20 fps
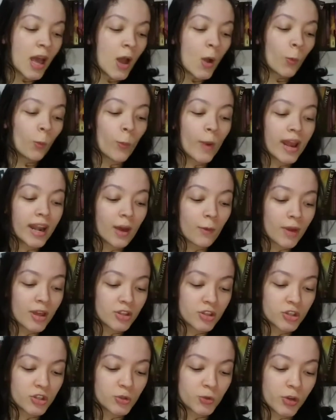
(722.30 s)
when I went
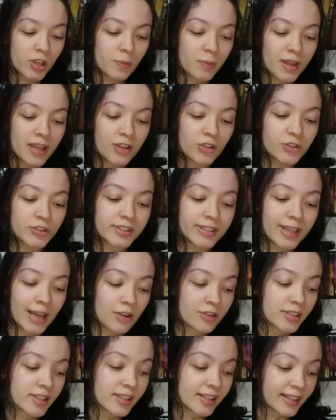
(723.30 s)
to treatment in
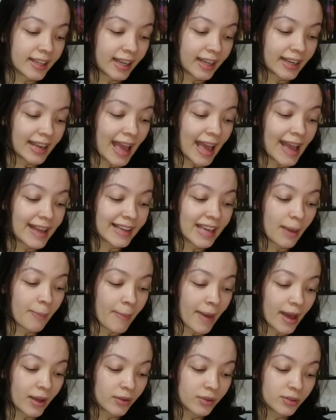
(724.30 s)
2010, I came
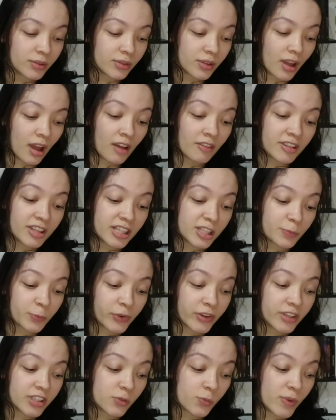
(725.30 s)
out of the
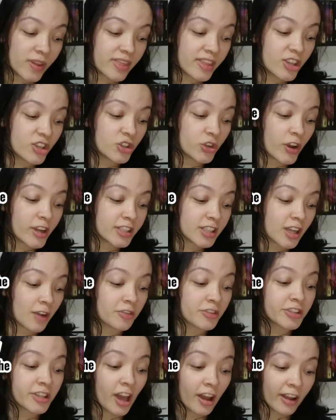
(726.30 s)
experience with the choice of
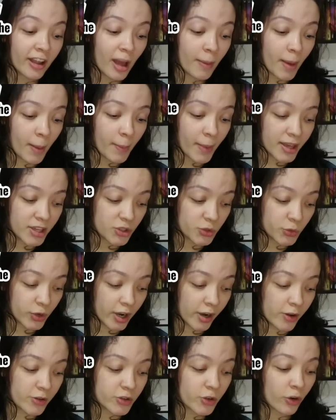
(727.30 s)
talking about my
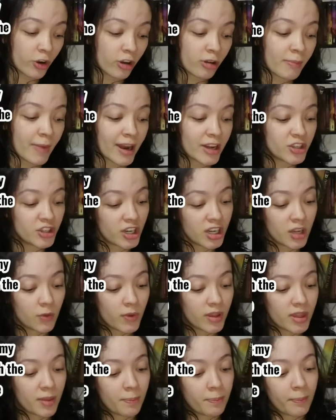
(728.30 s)
struggles or my journey with
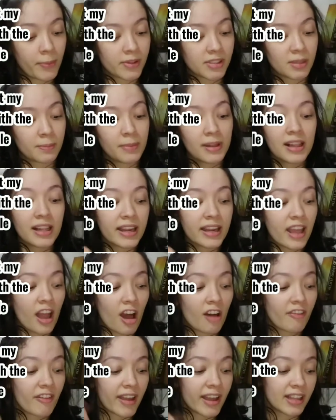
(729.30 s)
the possibility
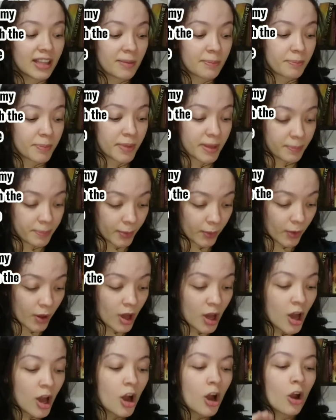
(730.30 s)
of ending people
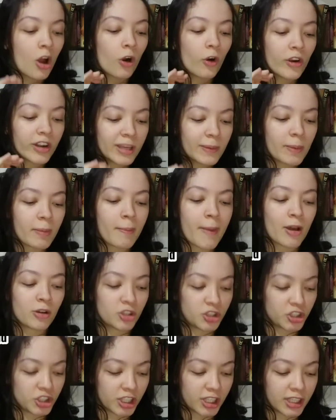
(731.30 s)
or keeping my mouth
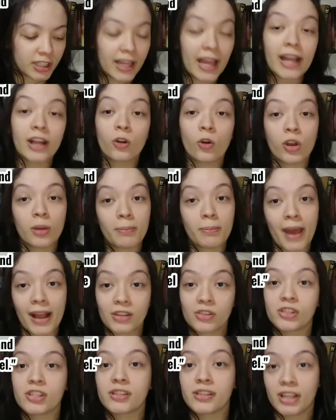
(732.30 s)
shut and going back to
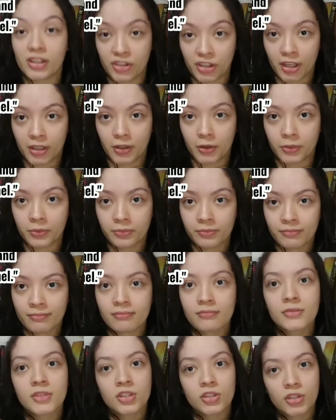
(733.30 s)
Disney Channel.
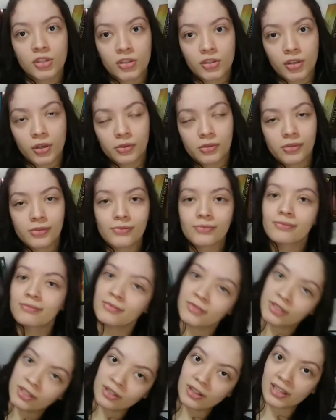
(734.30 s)
She chose
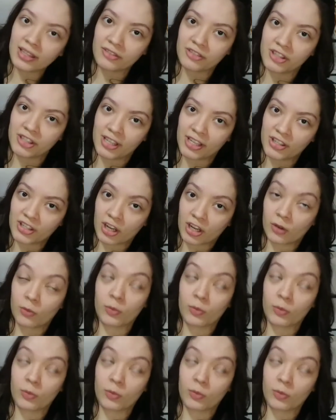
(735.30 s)
to leave Disney Channel.